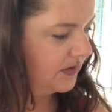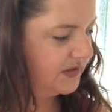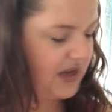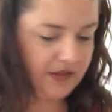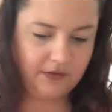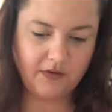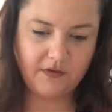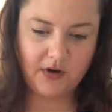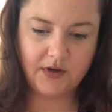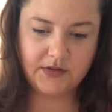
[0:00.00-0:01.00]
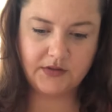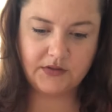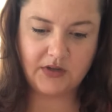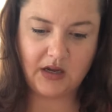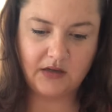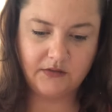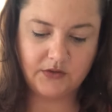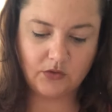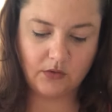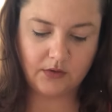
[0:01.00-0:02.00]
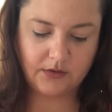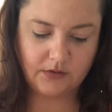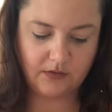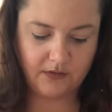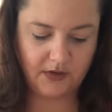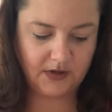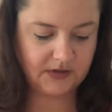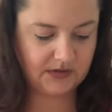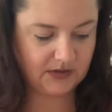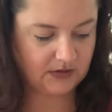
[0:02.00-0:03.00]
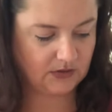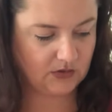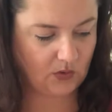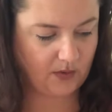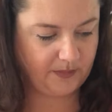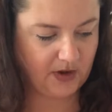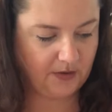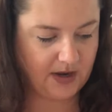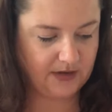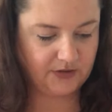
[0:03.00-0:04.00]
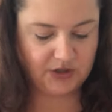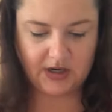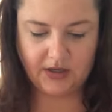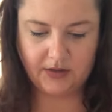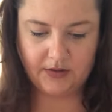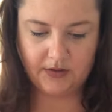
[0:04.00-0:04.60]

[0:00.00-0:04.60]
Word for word: Death reversed, Eight of Swords reversed. That's Scorpio energy.